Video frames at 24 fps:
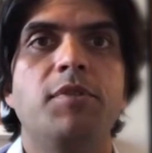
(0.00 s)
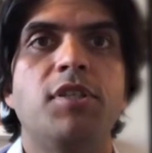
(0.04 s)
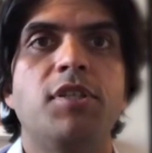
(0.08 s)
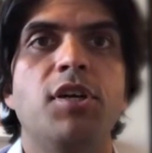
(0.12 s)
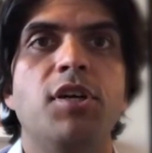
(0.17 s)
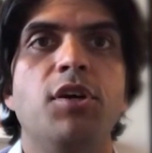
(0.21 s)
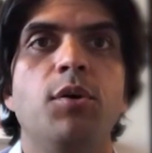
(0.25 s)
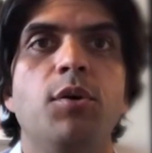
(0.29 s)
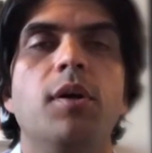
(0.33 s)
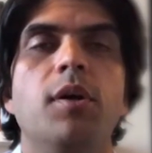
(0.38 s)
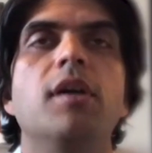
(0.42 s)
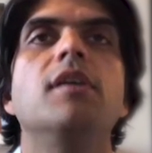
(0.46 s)

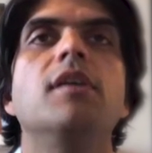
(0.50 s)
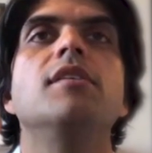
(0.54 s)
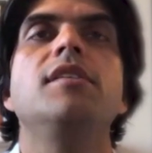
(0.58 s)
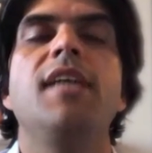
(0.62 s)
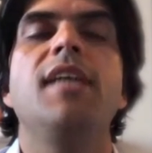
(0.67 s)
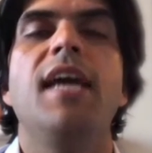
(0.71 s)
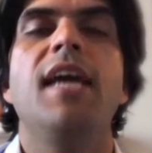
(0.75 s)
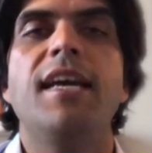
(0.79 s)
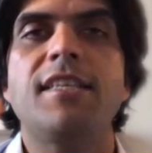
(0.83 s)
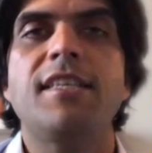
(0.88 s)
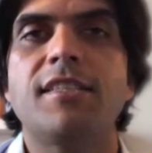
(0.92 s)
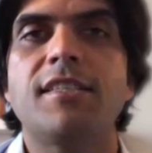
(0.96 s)
So
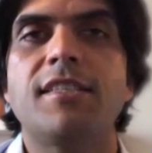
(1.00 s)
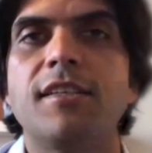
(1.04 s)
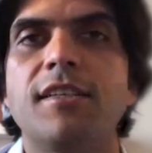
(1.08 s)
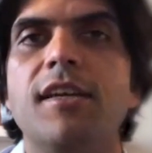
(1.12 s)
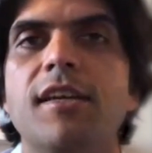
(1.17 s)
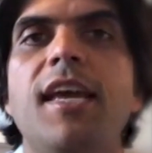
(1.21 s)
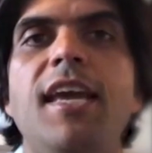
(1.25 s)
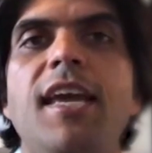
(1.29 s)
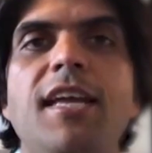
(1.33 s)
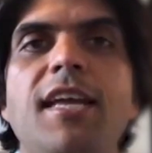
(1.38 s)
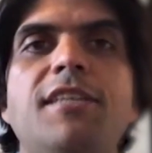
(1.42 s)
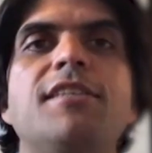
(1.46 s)
yes,
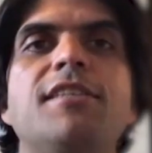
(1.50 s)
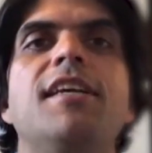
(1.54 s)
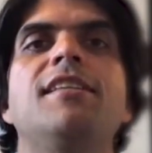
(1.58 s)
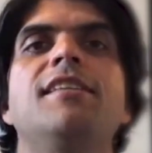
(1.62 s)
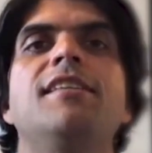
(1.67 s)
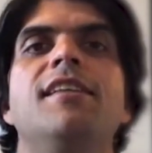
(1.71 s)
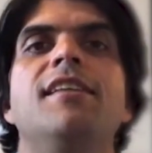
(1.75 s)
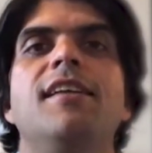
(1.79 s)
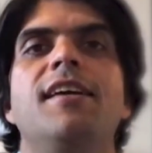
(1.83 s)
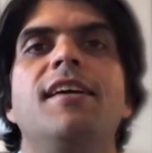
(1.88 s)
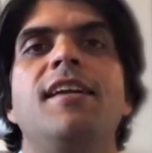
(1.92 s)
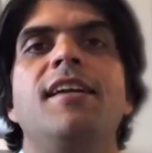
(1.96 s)
heat
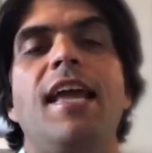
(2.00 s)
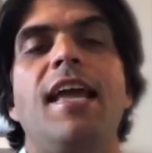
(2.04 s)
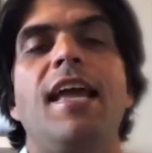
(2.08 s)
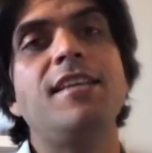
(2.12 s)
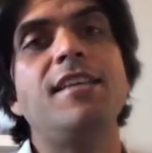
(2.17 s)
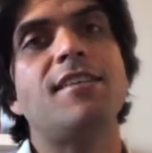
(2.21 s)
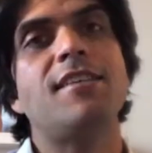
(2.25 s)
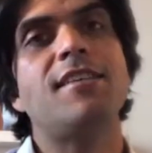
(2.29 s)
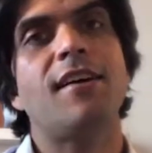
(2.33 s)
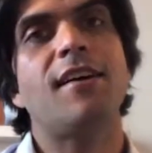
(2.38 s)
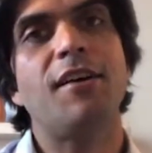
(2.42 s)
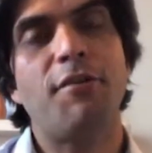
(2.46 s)
in an
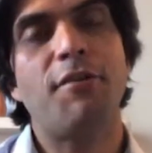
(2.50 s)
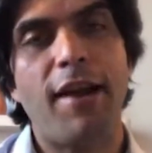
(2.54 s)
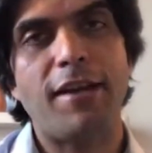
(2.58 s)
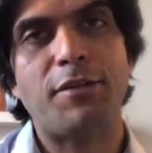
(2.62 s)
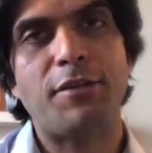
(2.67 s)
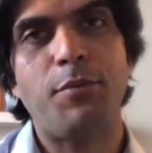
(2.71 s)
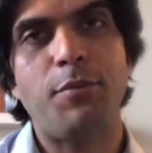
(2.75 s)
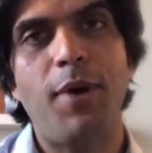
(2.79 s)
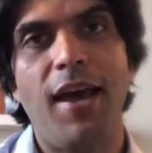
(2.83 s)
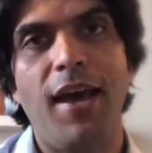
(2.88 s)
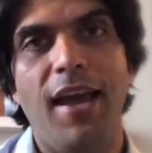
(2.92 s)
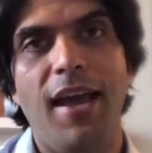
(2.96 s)

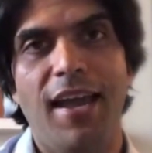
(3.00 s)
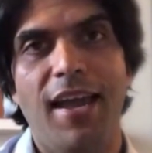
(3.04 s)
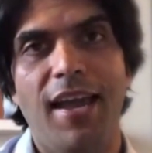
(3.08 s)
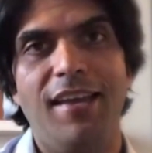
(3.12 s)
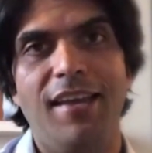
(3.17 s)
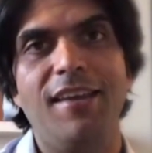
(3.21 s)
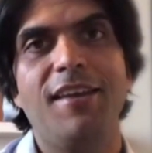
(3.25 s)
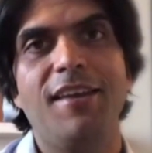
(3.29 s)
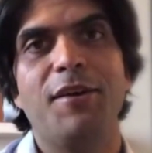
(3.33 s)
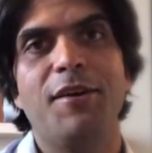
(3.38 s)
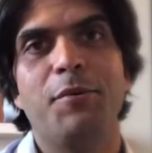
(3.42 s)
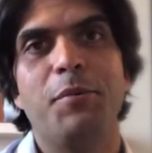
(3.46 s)
indirect
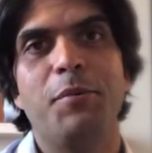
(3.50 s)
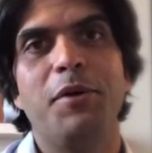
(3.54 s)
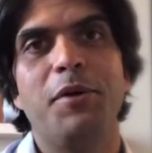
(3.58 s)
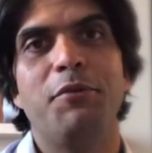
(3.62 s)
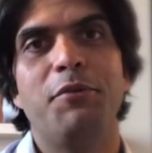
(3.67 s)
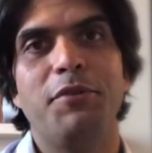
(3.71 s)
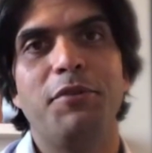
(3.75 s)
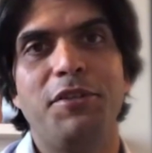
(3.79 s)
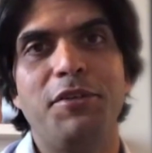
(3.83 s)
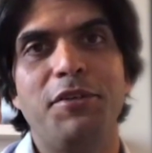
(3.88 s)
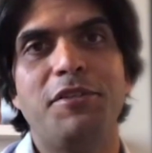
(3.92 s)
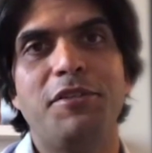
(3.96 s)
way
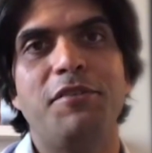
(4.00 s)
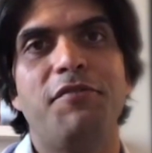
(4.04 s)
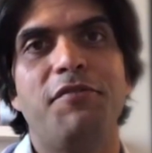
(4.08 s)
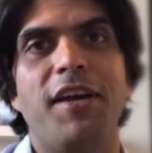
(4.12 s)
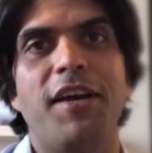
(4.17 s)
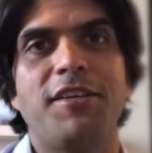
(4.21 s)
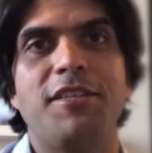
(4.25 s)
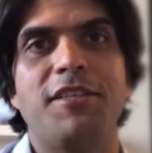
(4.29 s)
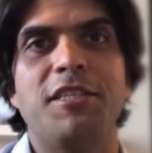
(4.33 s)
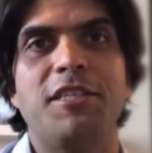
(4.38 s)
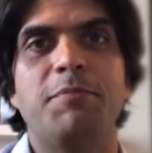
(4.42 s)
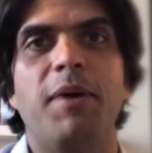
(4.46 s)
will reduce
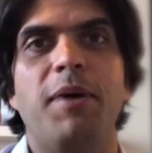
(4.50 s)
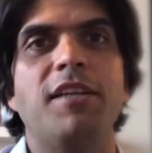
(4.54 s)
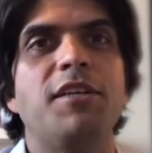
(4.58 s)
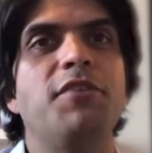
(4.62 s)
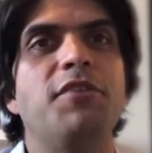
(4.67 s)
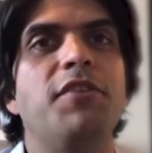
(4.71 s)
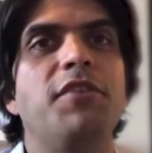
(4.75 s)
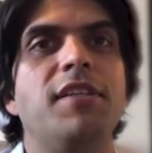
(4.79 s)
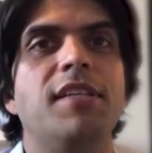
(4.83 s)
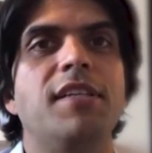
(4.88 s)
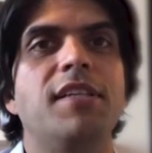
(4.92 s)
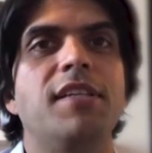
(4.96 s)
infections, but
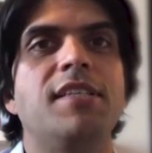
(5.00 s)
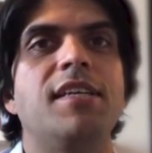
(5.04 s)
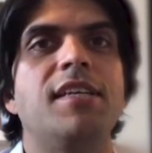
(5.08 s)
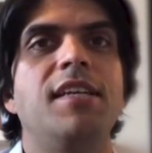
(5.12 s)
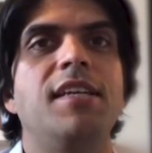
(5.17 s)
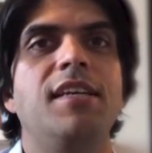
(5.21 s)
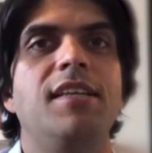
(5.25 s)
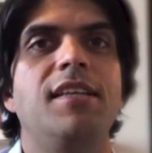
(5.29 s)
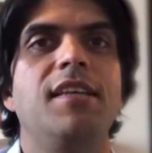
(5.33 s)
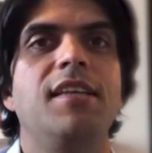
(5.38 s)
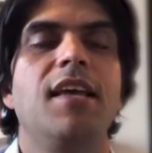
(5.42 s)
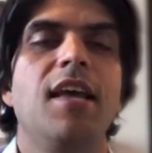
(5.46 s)
I don't think there's
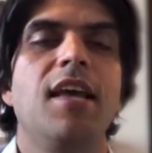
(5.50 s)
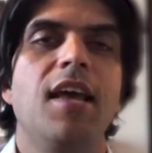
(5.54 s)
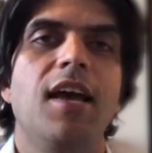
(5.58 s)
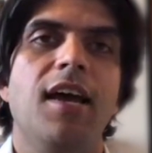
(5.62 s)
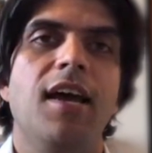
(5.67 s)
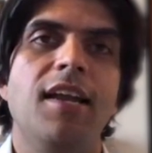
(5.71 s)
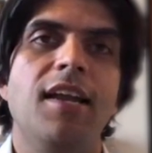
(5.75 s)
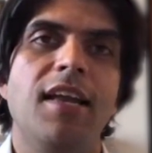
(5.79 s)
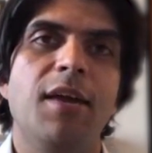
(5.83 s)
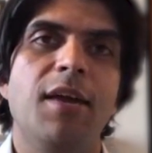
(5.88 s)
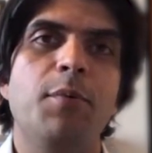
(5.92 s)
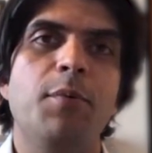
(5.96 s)
any.
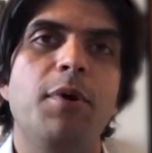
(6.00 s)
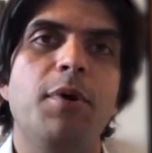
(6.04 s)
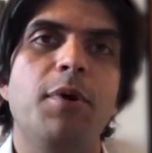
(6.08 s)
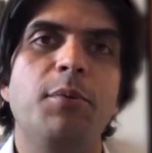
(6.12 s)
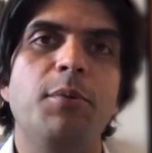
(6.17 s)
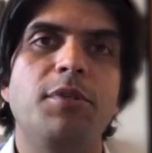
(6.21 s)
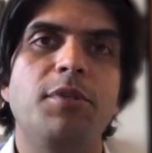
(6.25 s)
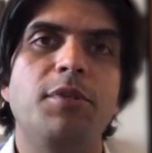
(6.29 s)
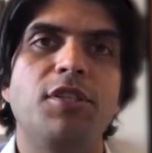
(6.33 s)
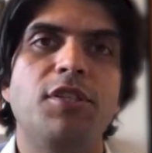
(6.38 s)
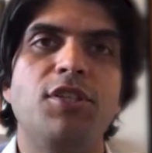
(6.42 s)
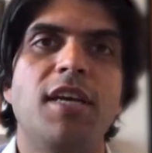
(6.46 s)

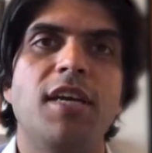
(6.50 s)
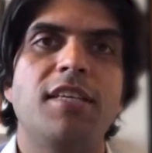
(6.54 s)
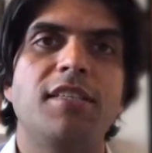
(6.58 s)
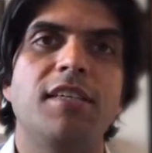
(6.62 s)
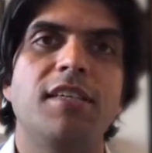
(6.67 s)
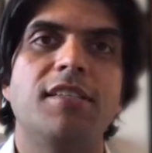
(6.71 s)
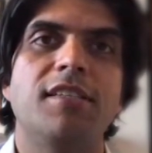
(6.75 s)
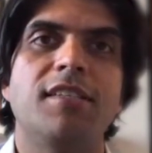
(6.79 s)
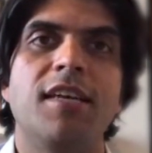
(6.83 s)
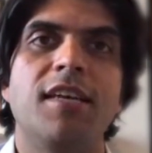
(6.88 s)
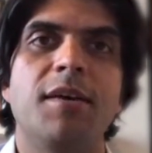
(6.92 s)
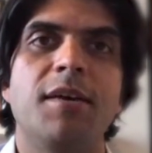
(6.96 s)
It would
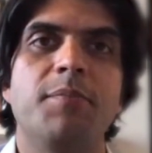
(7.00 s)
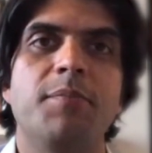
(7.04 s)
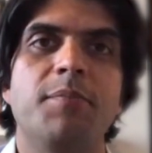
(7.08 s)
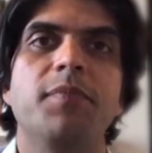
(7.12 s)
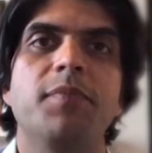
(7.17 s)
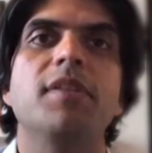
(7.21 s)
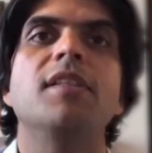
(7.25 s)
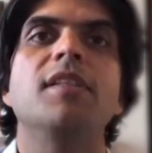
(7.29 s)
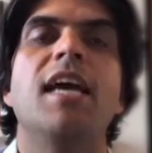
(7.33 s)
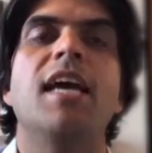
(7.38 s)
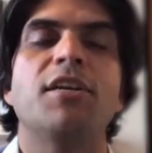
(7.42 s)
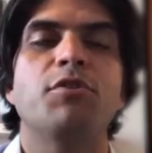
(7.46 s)
suggest that
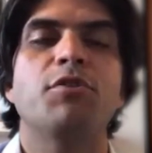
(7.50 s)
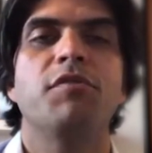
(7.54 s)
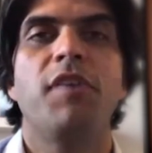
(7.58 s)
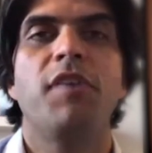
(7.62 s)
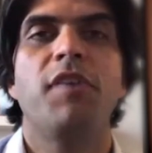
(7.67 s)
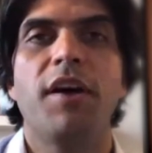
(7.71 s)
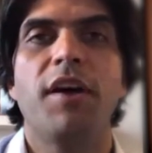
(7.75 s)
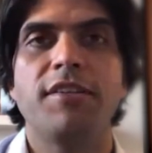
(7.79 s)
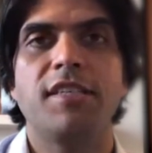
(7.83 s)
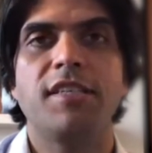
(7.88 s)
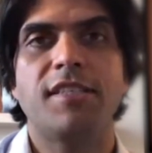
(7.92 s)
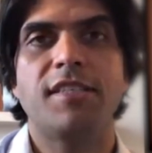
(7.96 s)
the
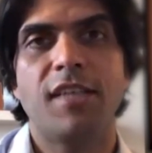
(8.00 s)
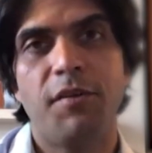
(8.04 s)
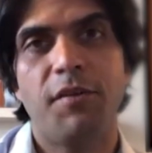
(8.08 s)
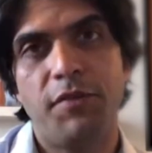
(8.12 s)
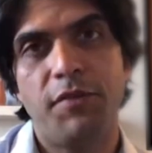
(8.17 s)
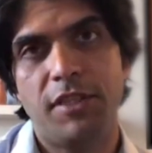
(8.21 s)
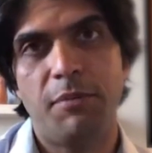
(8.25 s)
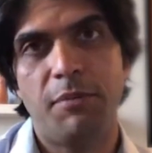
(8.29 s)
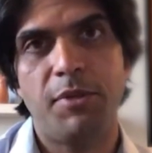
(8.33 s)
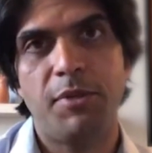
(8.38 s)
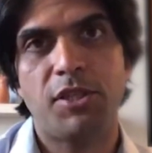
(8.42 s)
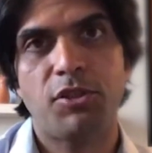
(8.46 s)
actual virus
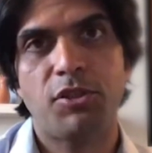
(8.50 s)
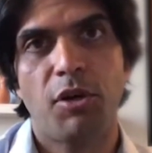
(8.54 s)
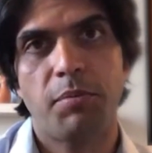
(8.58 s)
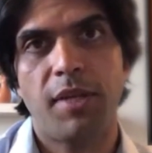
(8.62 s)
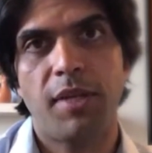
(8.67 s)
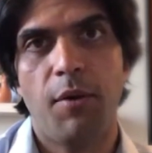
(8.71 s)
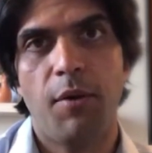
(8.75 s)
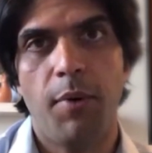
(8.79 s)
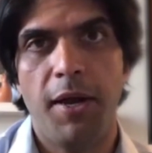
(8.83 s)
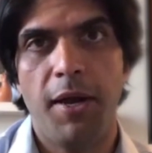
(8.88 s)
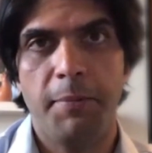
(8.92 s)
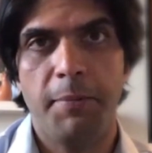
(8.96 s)
itself is going to be
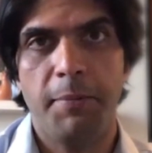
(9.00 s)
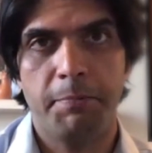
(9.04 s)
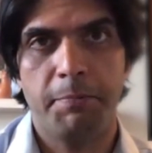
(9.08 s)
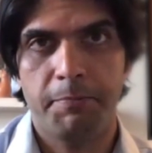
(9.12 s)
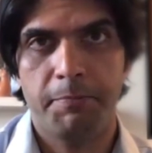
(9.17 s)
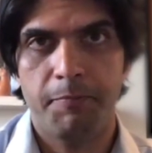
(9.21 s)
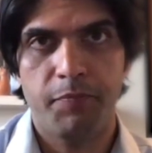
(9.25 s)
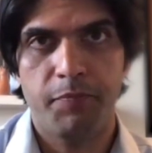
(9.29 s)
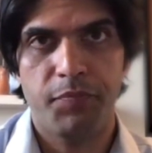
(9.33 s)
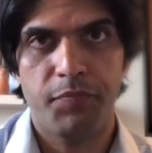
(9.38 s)
stopped that way.